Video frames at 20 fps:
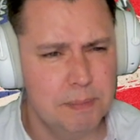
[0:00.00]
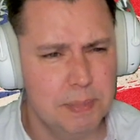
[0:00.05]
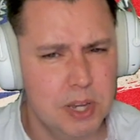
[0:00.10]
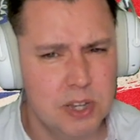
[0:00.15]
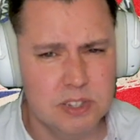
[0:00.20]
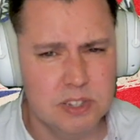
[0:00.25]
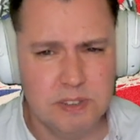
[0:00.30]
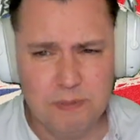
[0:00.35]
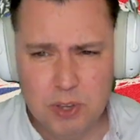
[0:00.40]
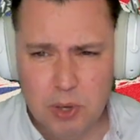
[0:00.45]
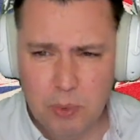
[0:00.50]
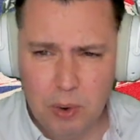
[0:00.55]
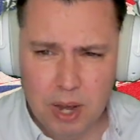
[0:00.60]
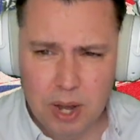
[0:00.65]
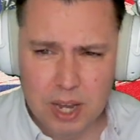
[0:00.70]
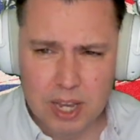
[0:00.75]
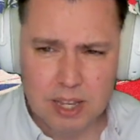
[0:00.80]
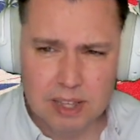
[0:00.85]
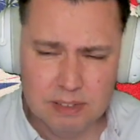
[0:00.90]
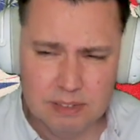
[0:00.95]
Because if you
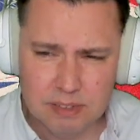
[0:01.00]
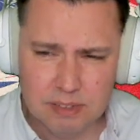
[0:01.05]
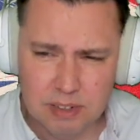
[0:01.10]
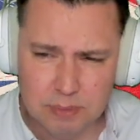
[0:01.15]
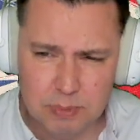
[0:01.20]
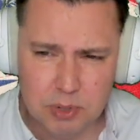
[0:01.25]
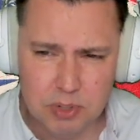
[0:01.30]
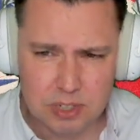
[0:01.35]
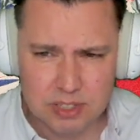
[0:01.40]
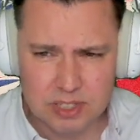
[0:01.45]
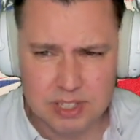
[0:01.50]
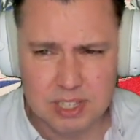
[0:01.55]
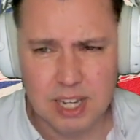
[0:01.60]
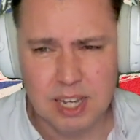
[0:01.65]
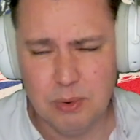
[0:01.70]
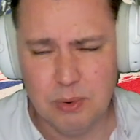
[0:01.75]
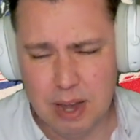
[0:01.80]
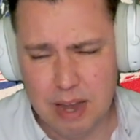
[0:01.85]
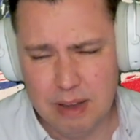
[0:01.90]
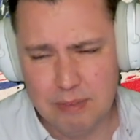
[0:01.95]
ate, I'm not going to say
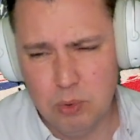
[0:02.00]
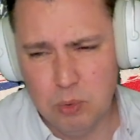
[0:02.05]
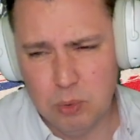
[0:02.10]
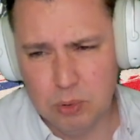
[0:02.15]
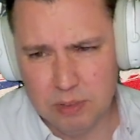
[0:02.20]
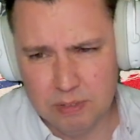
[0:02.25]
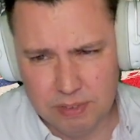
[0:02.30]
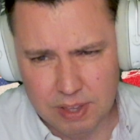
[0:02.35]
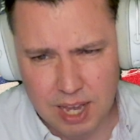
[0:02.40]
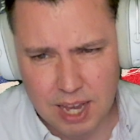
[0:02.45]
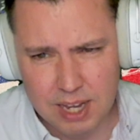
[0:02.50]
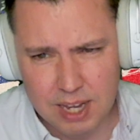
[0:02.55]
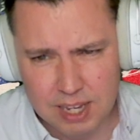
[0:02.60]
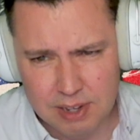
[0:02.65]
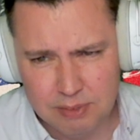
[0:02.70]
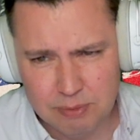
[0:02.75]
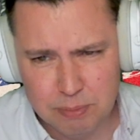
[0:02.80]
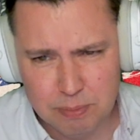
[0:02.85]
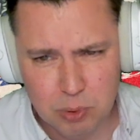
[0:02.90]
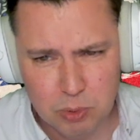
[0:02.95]
you have all of that, you'd
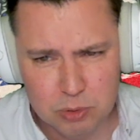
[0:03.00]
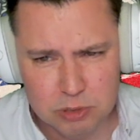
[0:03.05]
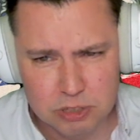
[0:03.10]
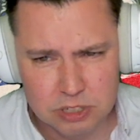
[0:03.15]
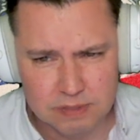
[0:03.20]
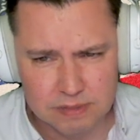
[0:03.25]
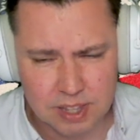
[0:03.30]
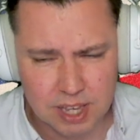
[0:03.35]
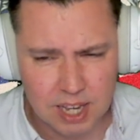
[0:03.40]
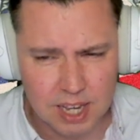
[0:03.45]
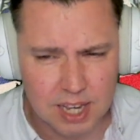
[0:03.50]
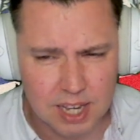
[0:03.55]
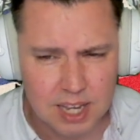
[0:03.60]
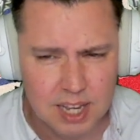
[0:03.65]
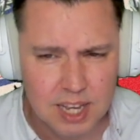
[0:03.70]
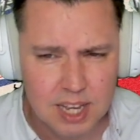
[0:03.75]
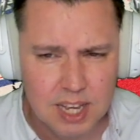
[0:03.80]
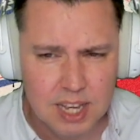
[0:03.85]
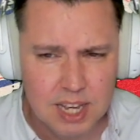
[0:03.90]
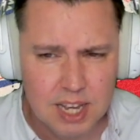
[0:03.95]
have a portion of that,
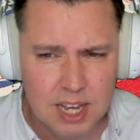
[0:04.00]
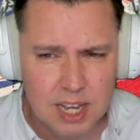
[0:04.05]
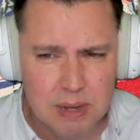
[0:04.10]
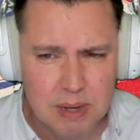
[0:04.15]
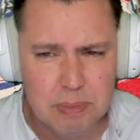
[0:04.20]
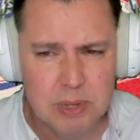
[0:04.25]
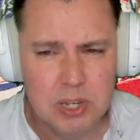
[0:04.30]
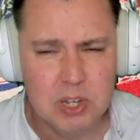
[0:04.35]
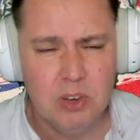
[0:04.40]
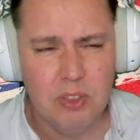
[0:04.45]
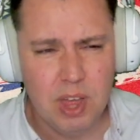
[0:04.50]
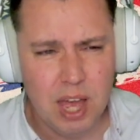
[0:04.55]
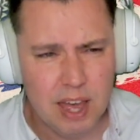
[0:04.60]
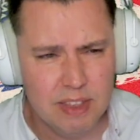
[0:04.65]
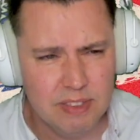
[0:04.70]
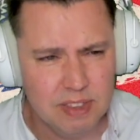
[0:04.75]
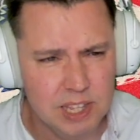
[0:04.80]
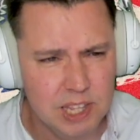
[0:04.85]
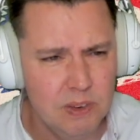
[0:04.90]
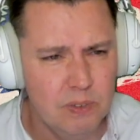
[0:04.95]
but you got that,
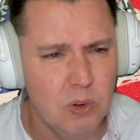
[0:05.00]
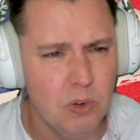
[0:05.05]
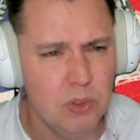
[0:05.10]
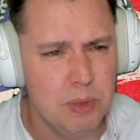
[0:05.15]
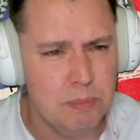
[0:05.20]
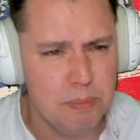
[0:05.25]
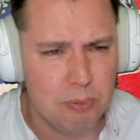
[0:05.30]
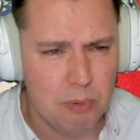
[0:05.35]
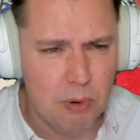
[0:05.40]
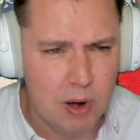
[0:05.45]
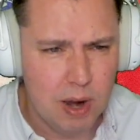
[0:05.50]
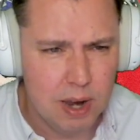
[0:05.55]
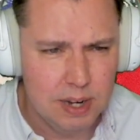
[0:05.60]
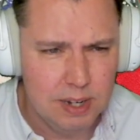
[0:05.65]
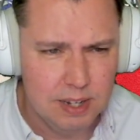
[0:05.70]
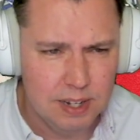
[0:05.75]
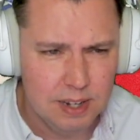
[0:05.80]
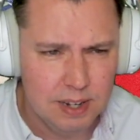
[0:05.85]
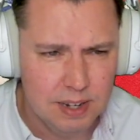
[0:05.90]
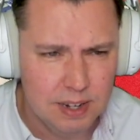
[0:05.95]
and then you've got the bread.